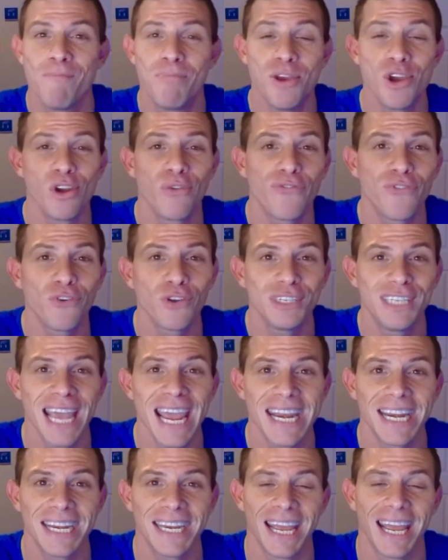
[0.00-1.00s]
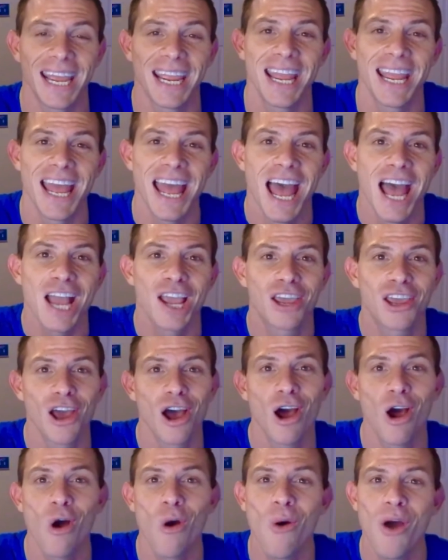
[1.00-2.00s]
beautiful day today.
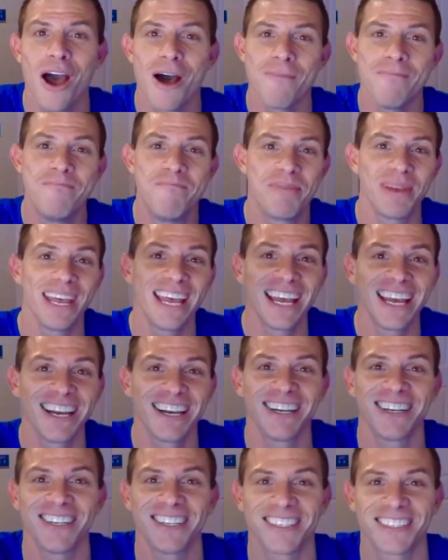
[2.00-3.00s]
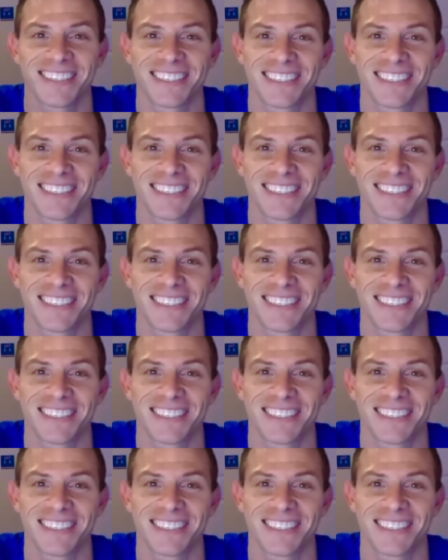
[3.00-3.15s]
Go Bills.